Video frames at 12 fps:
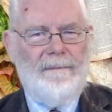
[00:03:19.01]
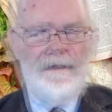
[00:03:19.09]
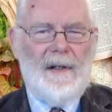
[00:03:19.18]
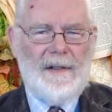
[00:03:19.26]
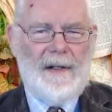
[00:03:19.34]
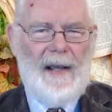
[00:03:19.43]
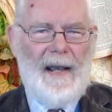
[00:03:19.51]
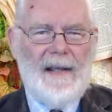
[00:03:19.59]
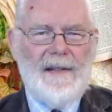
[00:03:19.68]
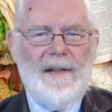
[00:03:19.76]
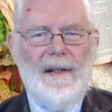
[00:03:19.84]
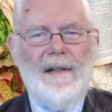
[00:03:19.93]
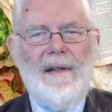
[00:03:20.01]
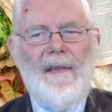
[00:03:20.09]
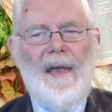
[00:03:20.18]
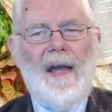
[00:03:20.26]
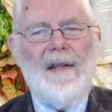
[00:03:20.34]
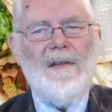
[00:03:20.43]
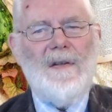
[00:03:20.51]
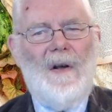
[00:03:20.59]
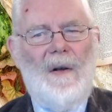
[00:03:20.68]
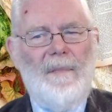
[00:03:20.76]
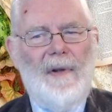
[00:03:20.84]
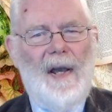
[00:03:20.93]
Tradition has it that
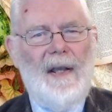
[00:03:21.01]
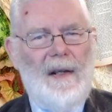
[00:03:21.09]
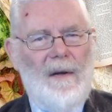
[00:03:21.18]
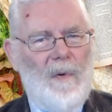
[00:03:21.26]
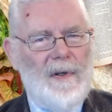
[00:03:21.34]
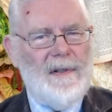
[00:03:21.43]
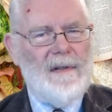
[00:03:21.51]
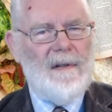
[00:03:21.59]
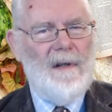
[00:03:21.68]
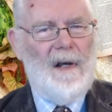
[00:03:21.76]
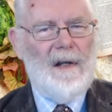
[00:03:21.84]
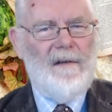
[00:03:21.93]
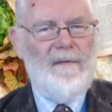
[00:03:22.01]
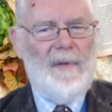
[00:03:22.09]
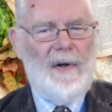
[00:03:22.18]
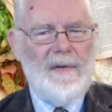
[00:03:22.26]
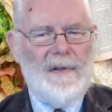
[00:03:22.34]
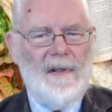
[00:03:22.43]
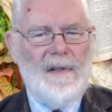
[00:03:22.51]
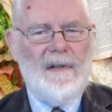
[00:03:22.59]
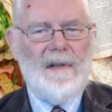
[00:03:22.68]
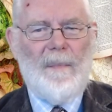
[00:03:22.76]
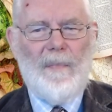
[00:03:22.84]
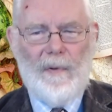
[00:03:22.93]
Psalm 90 was a song of
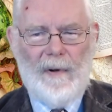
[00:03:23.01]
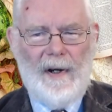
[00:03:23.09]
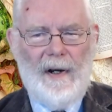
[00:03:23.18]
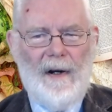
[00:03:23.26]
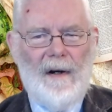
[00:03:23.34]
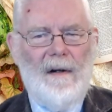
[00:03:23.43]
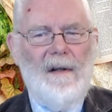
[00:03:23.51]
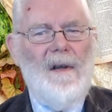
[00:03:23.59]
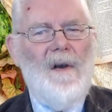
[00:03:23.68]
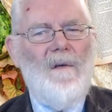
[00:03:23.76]
Moses, a prayer